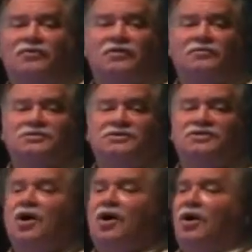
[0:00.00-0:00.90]
then there was this
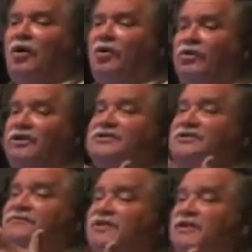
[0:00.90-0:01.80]
all these
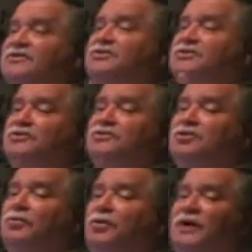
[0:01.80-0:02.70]
events that
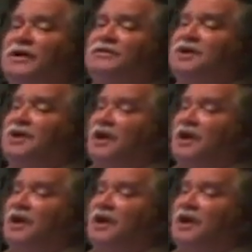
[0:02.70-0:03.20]
took place